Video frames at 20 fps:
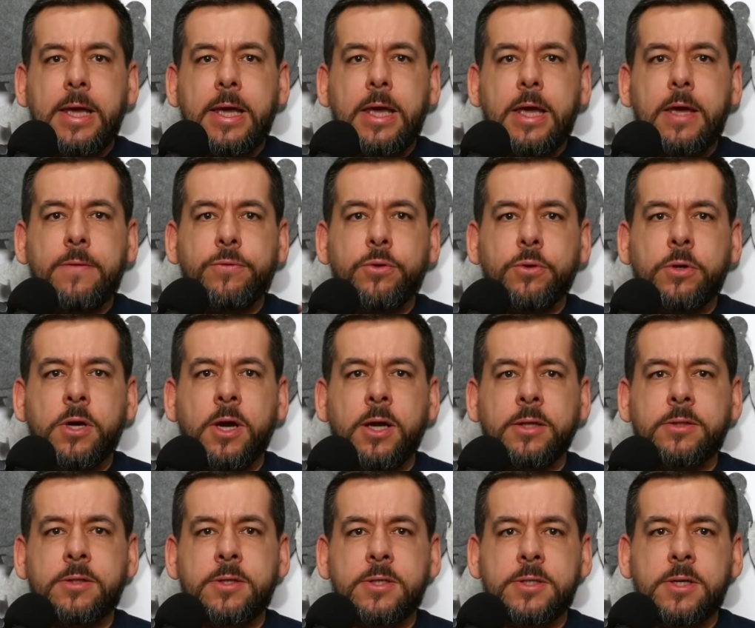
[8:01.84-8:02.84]
if you
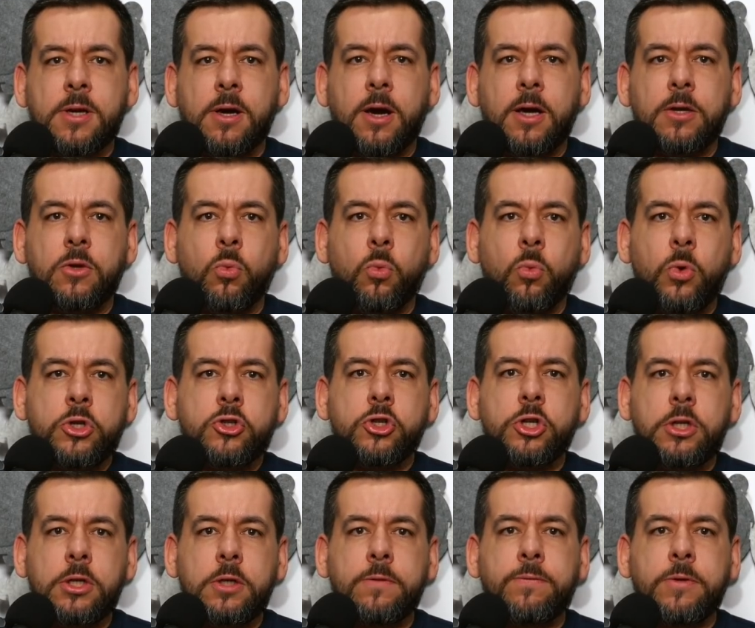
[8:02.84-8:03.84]
can't decide which
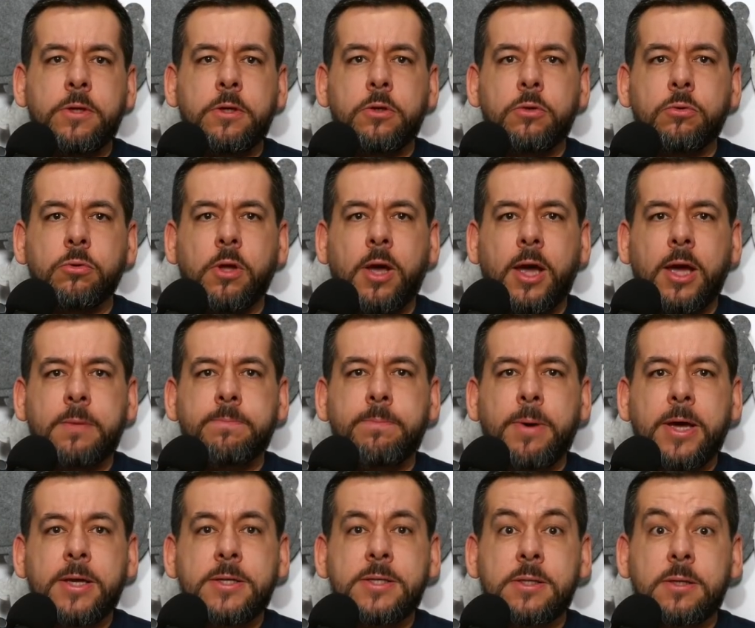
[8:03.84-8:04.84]
EV you like
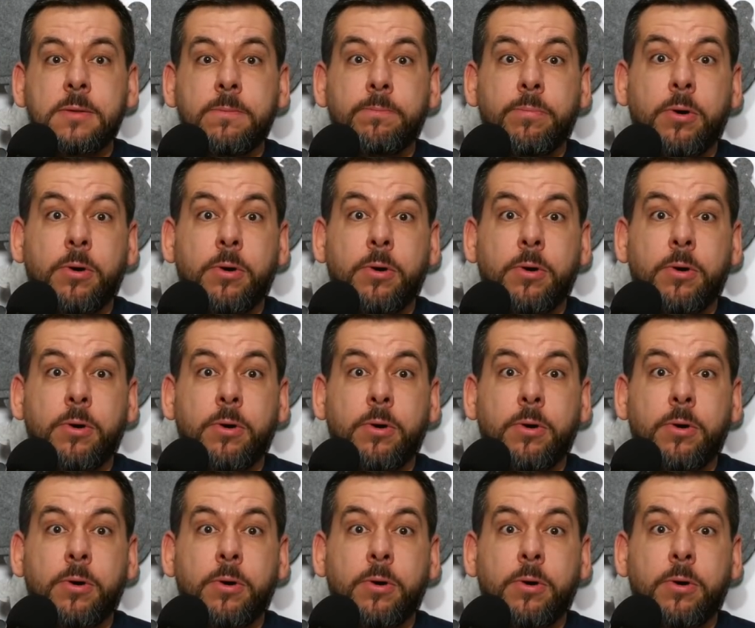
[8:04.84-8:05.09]
best,